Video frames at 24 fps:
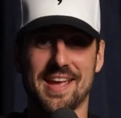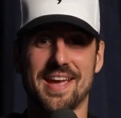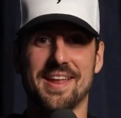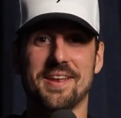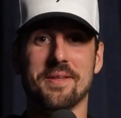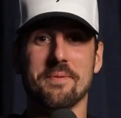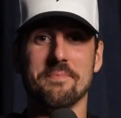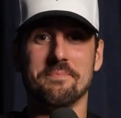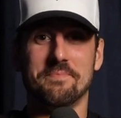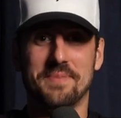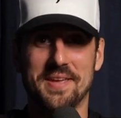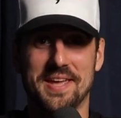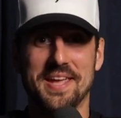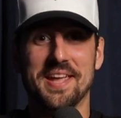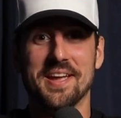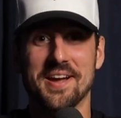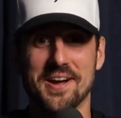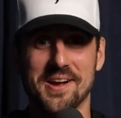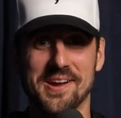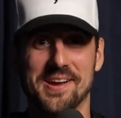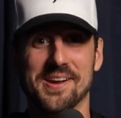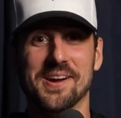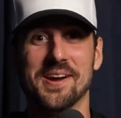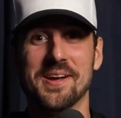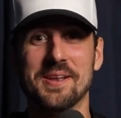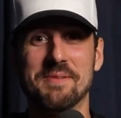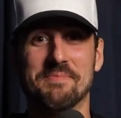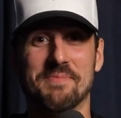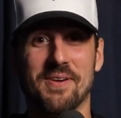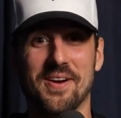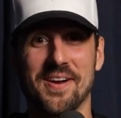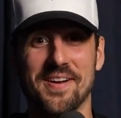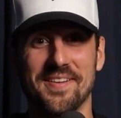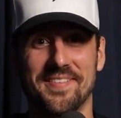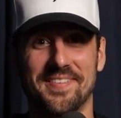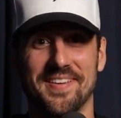Again, be a
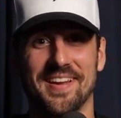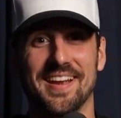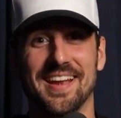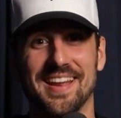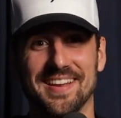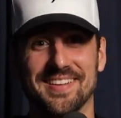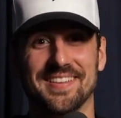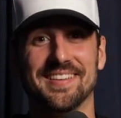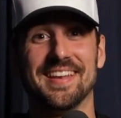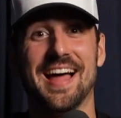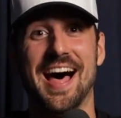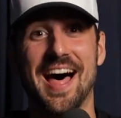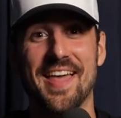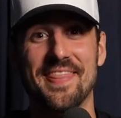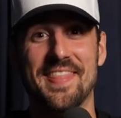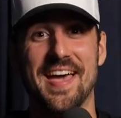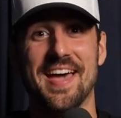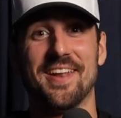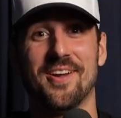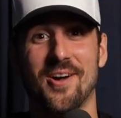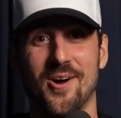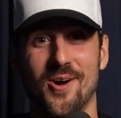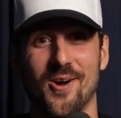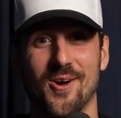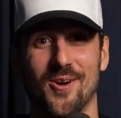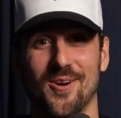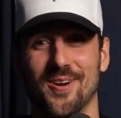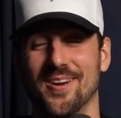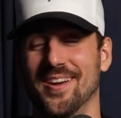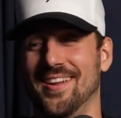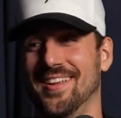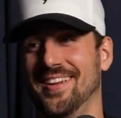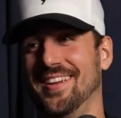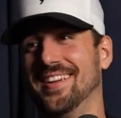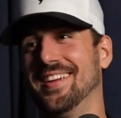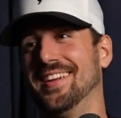good person. It's not that
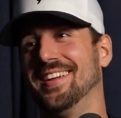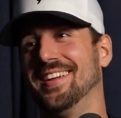hard.